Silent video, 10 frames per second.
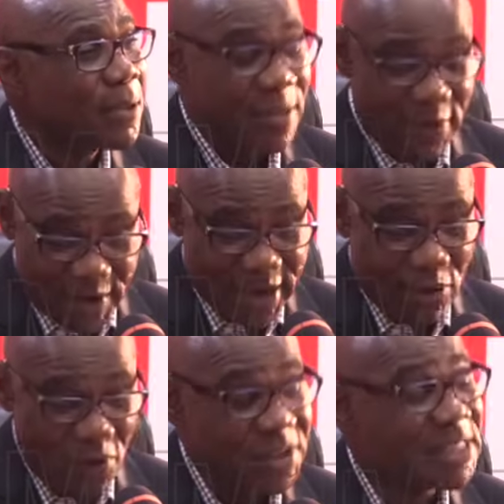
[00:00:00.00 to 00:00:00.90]
They're very
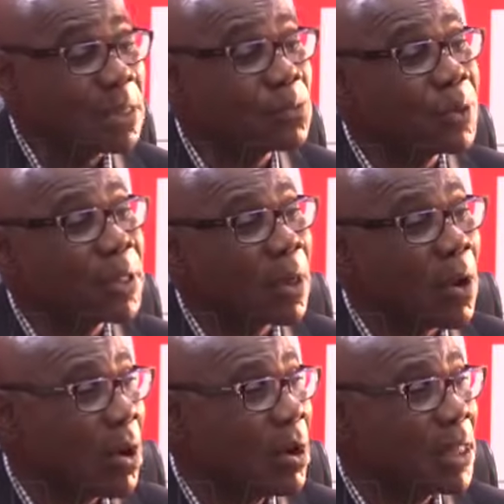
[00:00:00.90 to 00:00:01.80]
conversant with the
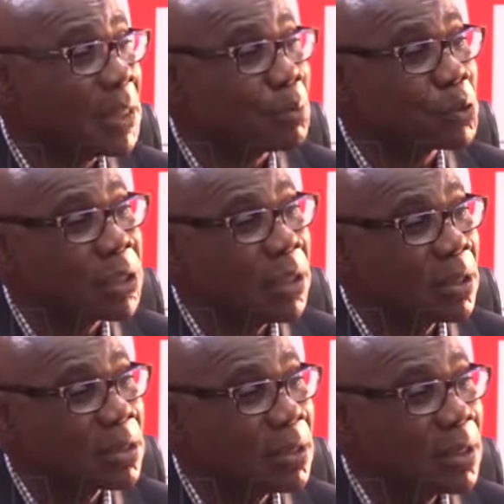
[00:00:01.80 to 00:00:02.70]
law and the
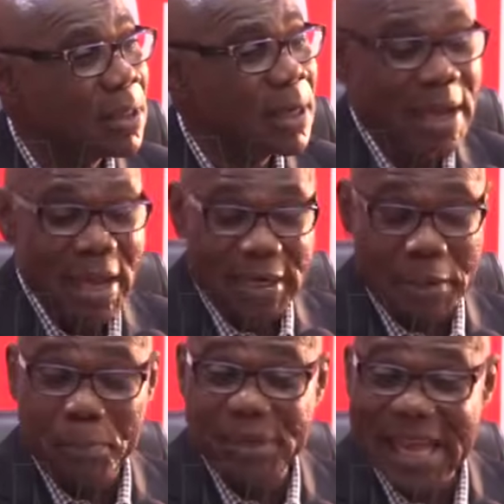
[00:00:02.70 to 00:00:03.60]
procedures. The
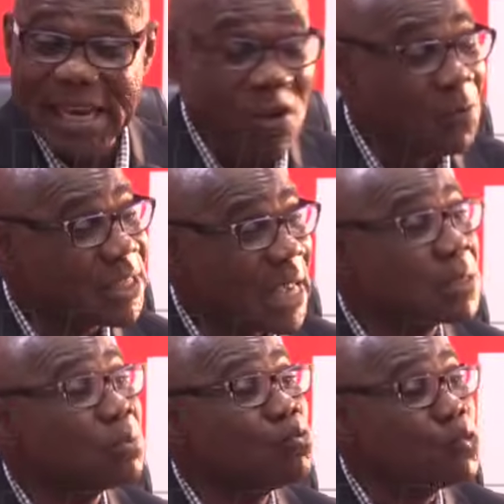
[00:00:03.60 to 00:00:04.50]
presiding
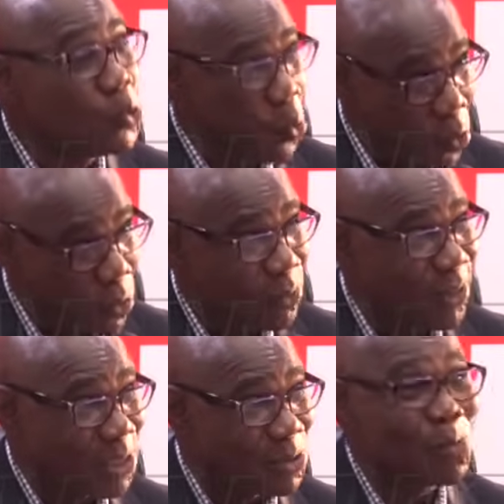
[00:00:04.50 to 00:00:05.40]
officers will know
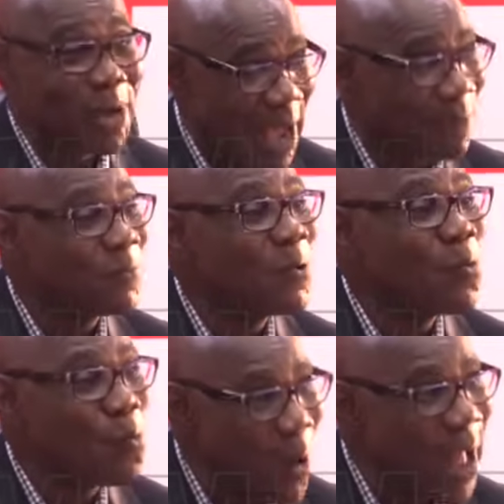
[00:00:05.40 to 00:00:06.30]
that we have
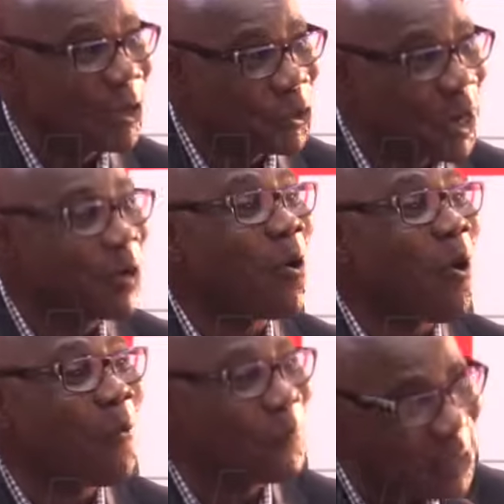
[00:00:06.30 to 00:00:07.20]
well-trained
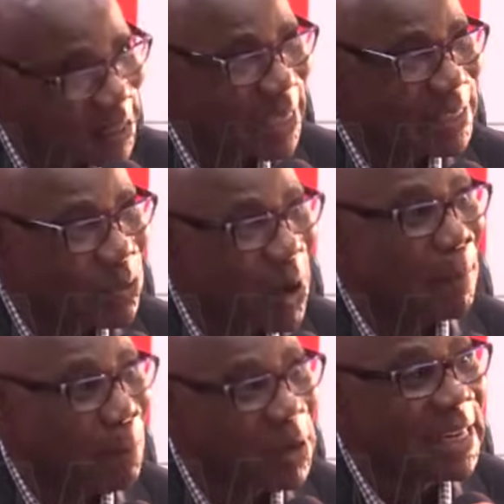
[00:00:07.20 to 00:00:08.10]
officers who are
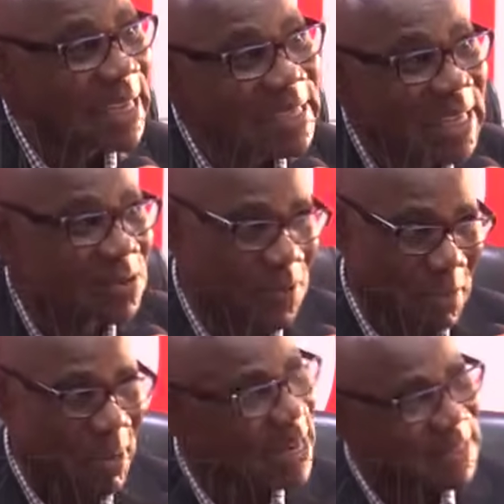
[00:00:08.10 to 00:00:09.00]
polling agents of the
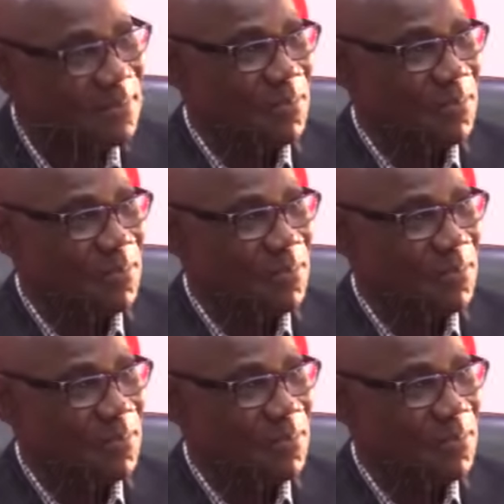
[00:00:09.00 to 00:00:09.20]
party.